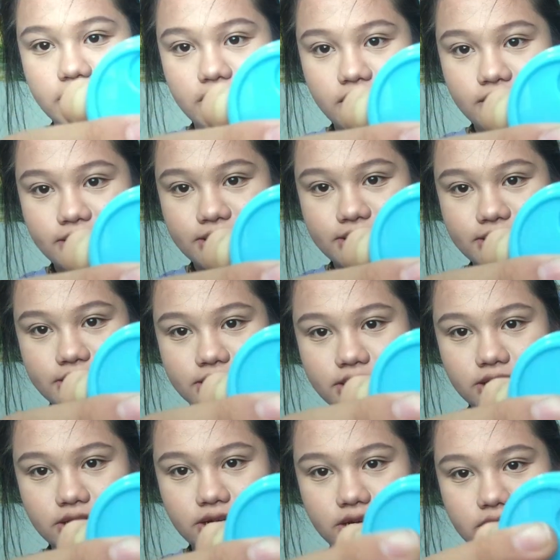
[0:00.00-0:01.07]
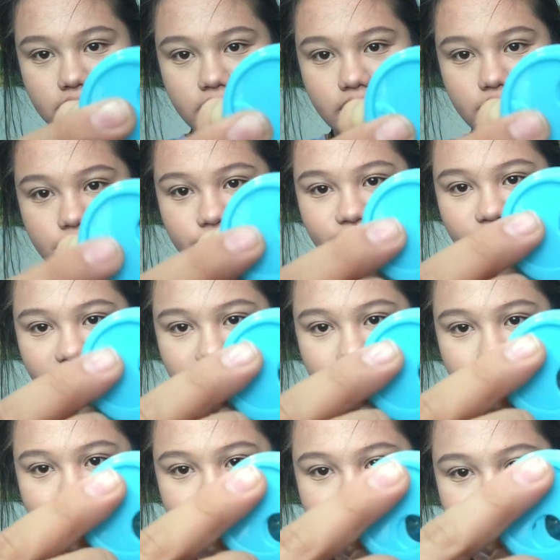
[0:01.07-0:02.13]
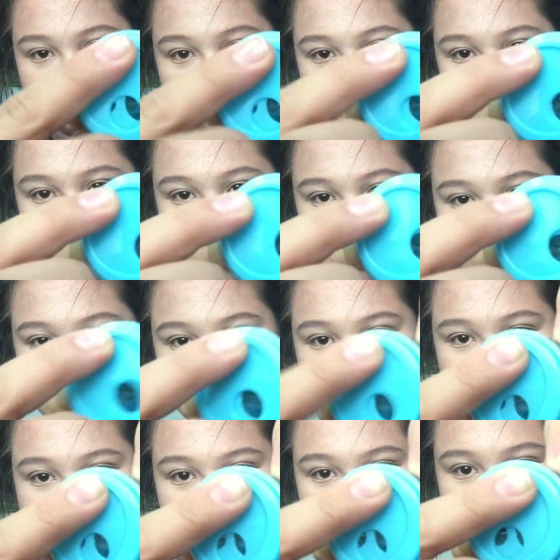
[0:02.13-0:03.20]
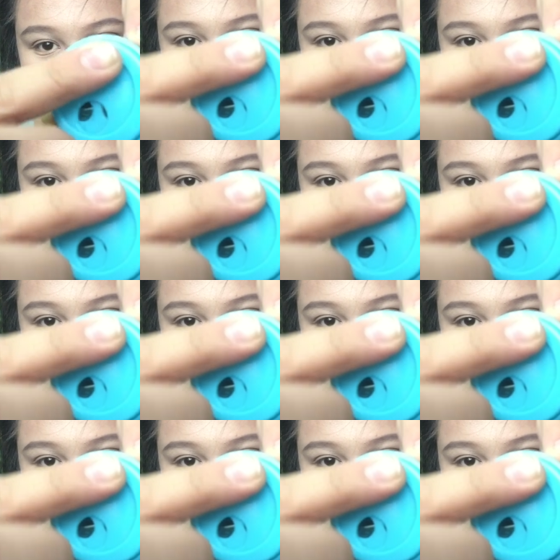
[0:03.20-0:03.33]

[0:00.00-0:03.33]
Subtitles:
this and you find like different sizes